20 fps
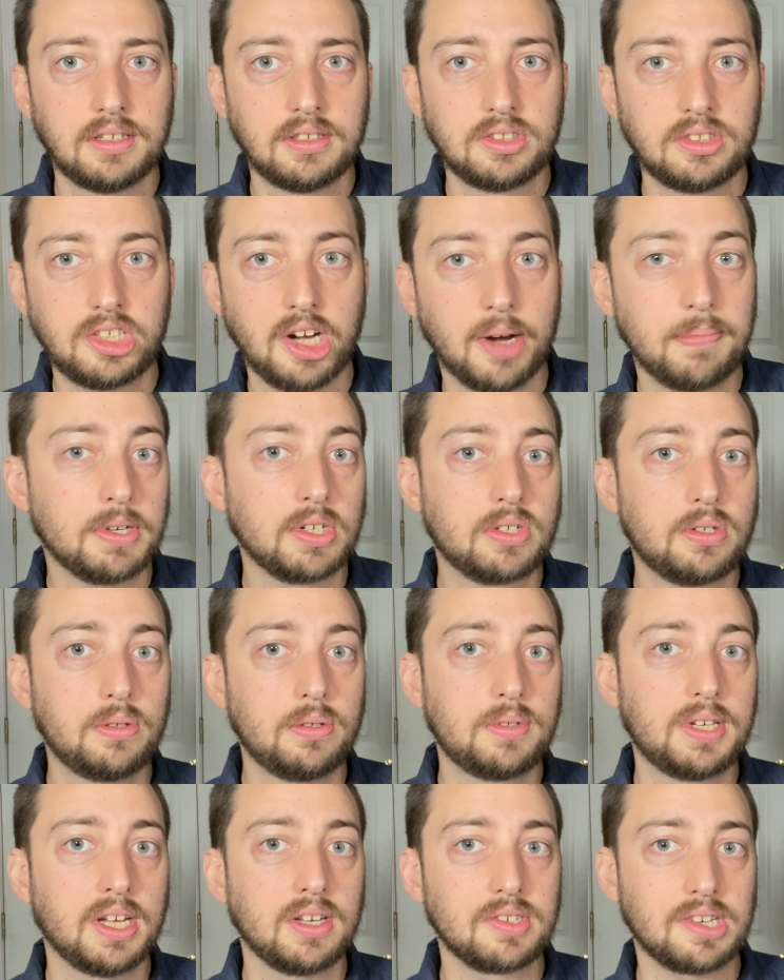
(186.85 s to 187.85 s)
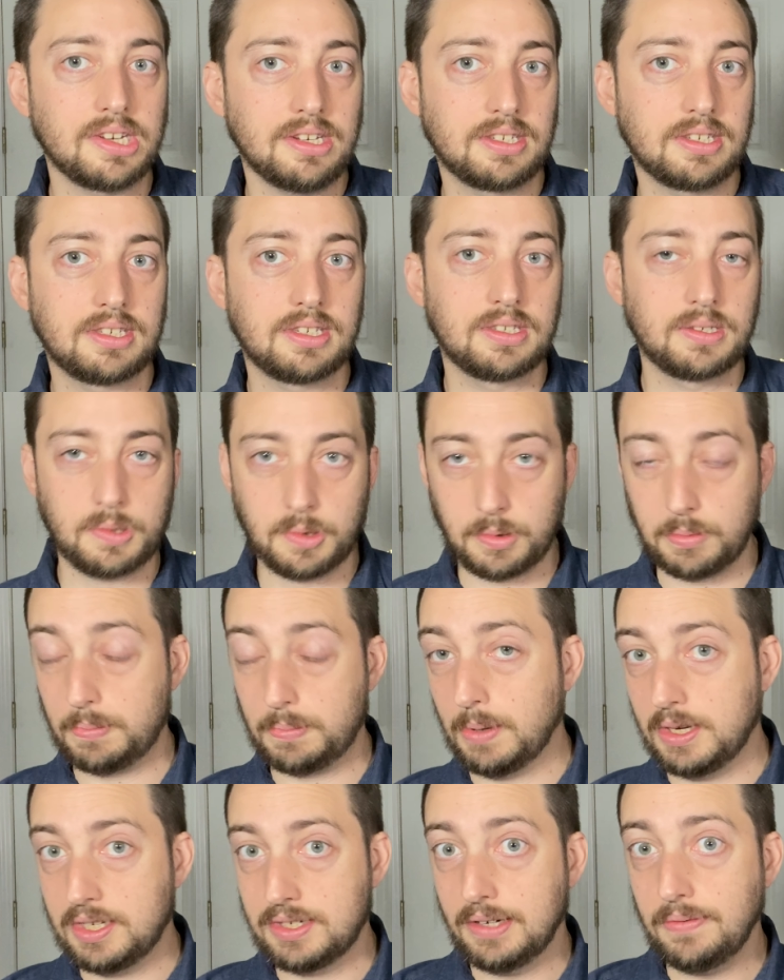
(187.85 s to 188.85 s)
Chapter 2 tells us
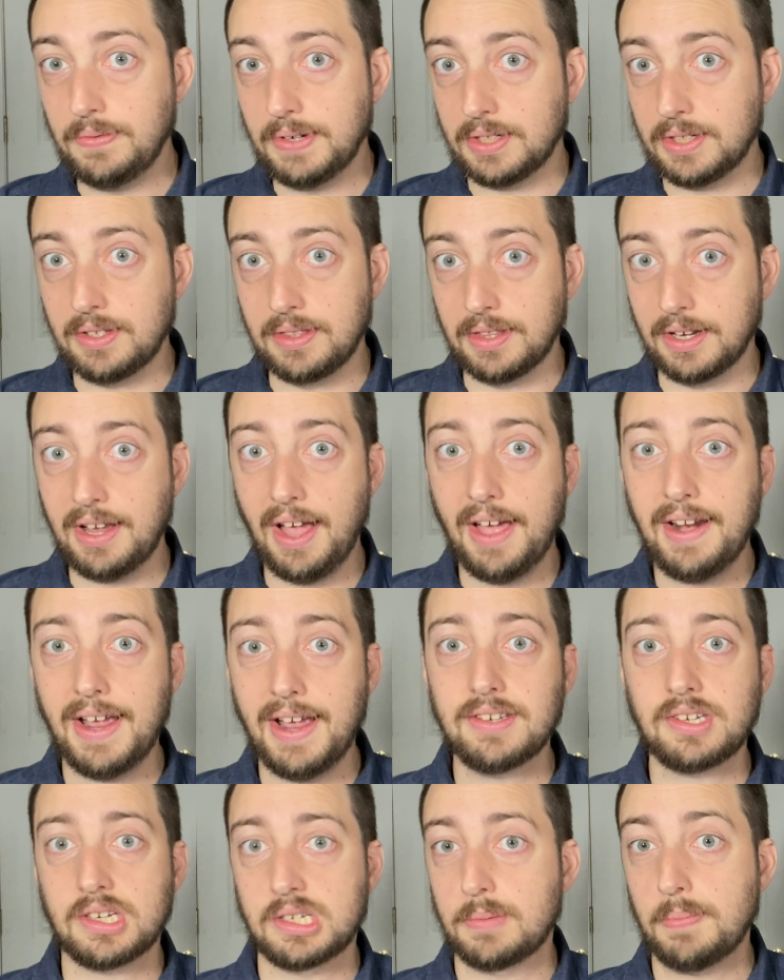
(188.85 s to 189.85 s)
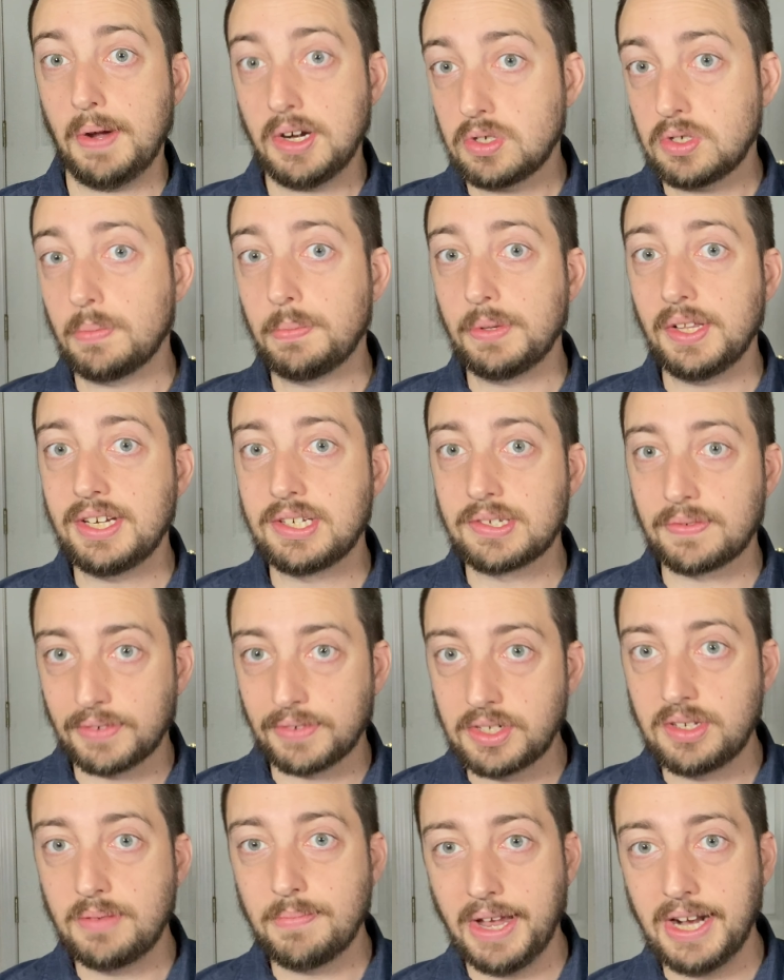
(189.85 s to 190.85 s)
specifically that God has a special place for
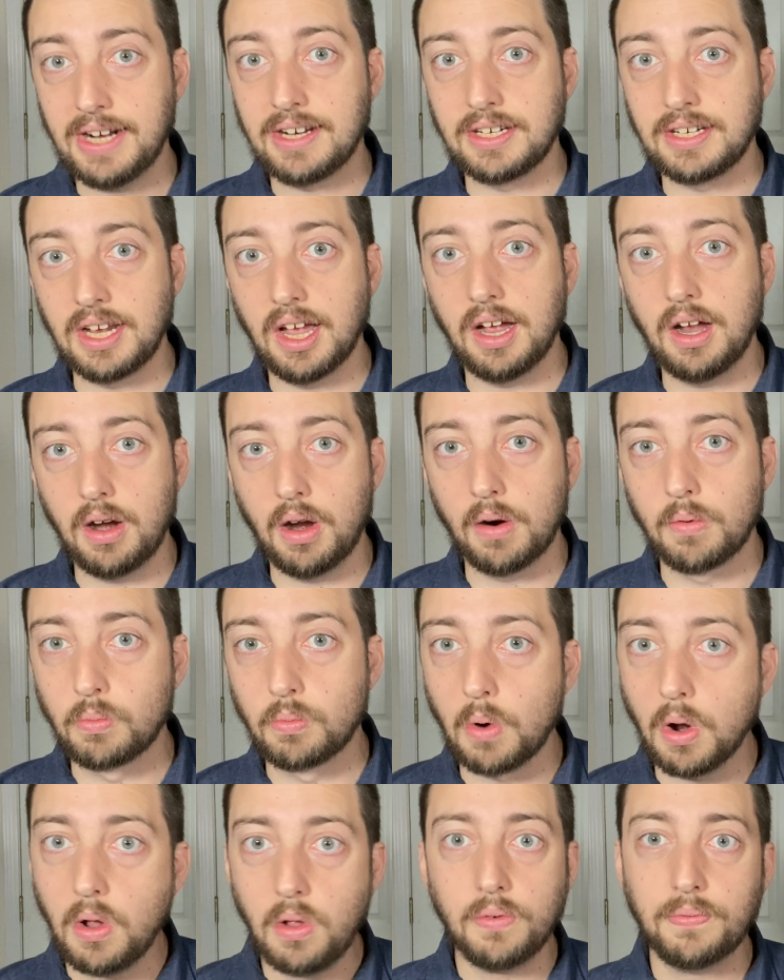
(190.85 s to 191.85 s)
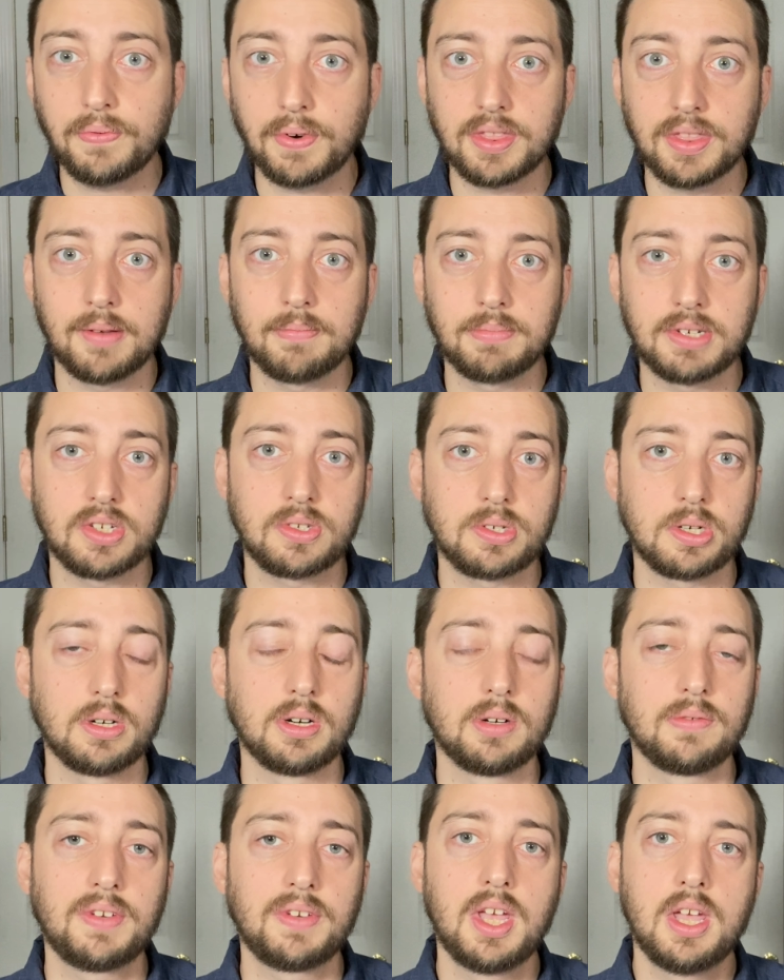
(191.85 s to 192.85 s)
humanity, a role for them to
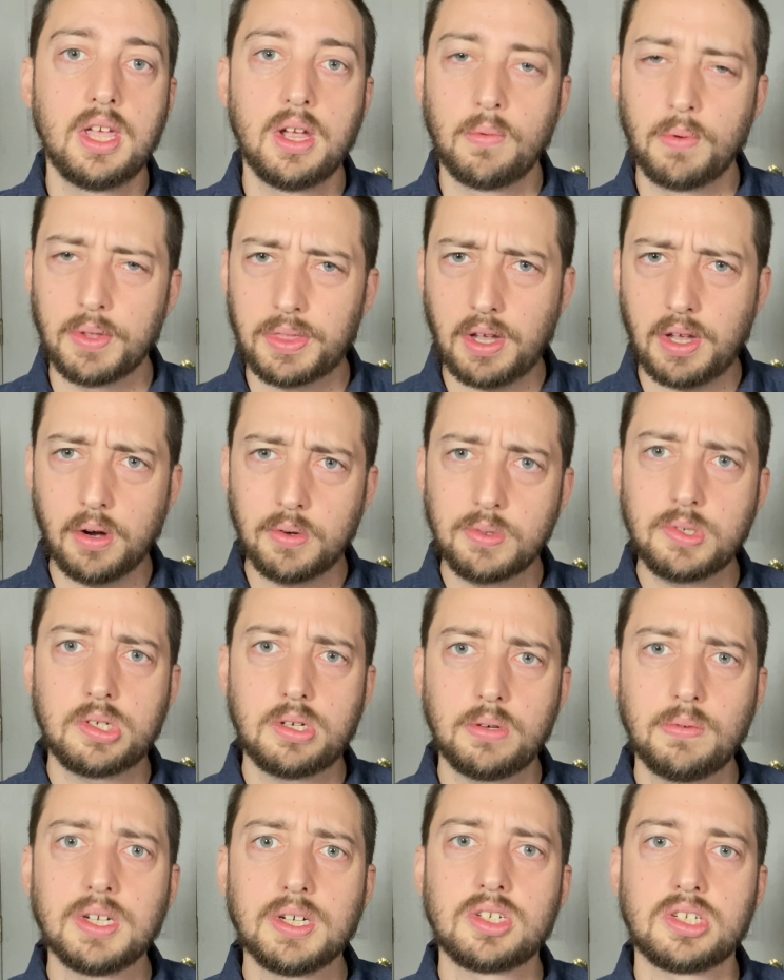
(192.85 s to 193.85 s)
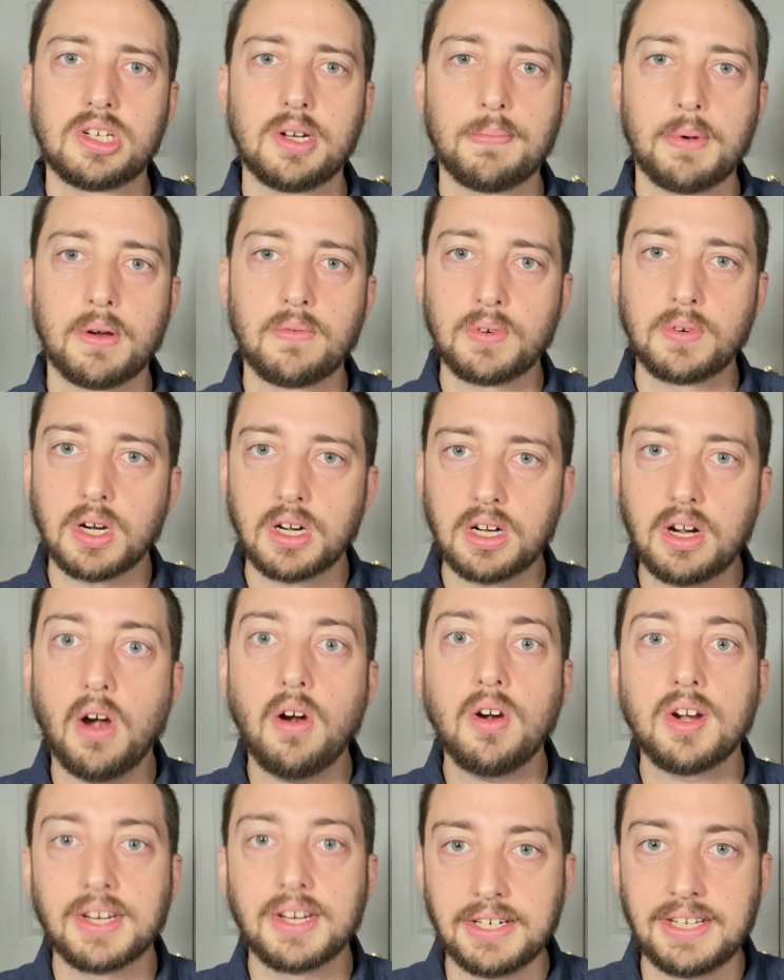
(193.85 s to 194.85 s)
serve with co-stewardship over a
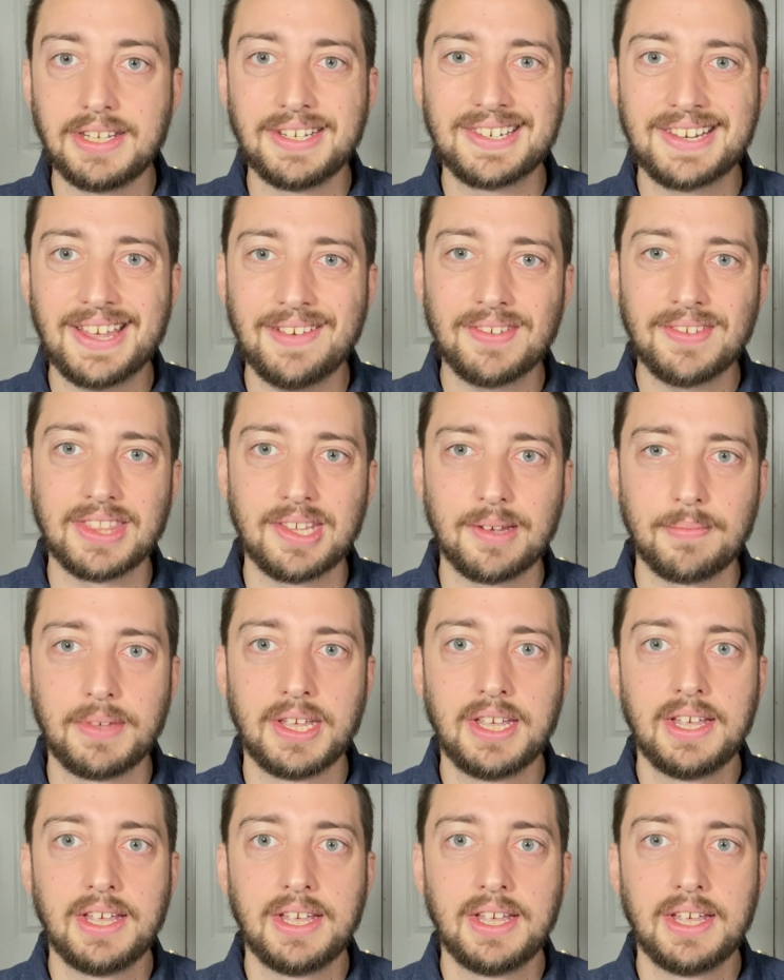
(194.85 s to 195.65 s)
garden he's given them.